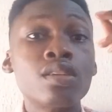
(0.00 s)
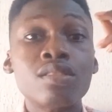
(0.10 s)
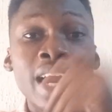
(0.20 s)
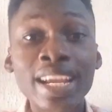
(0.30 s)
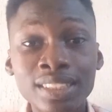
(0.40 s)

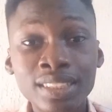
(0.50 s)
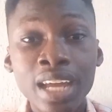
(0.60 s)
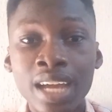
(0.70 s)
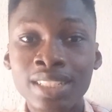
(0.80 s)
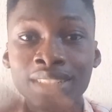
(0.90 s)
rising
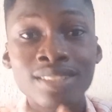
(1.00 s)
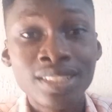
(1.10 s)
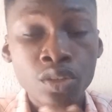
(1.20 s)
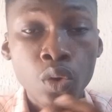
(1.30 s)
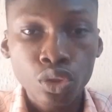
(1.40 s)
and
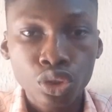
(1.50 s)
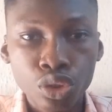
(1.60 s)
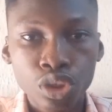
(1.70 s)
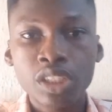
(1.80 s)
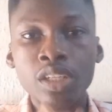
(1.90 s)
decreasing
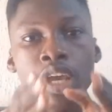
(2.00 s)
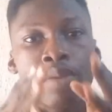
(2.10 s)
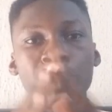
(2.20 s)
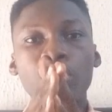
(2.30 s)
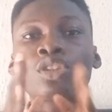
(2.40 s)
continuously.
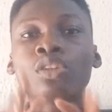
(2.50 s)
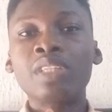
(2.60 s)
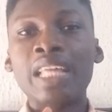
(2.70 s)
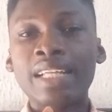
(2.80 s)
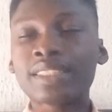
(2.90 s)
Because
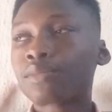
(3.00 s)
of that,